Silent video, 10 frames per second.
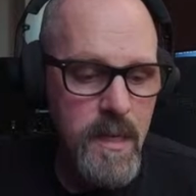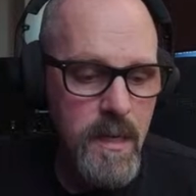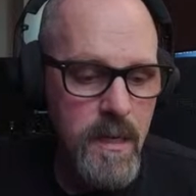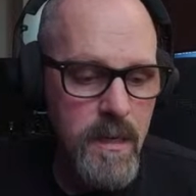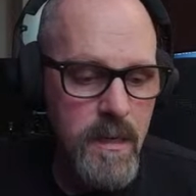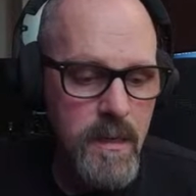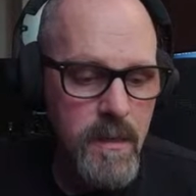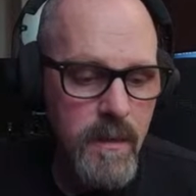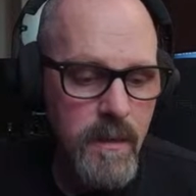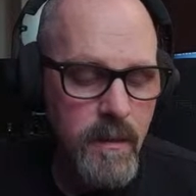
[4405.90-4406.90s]

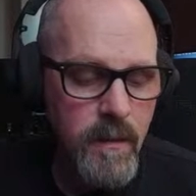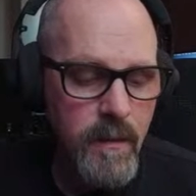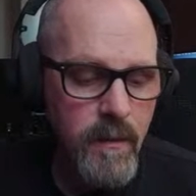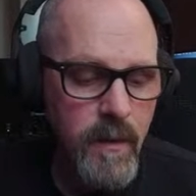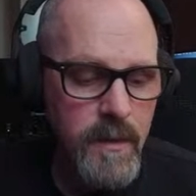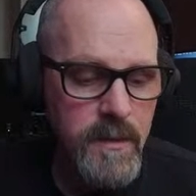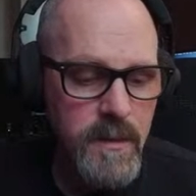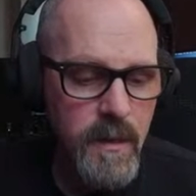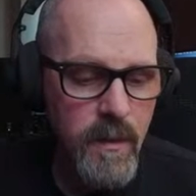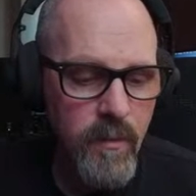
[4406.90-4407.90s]
Let's
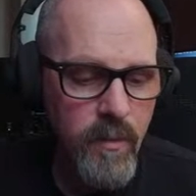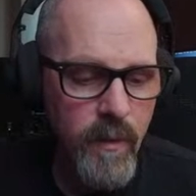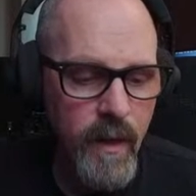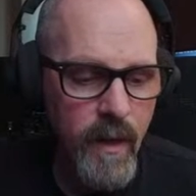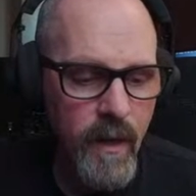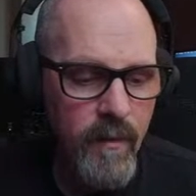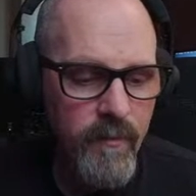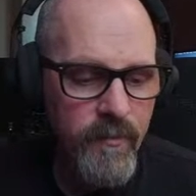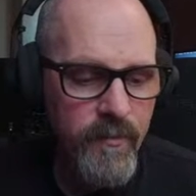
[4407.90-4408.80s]
see, what do we have?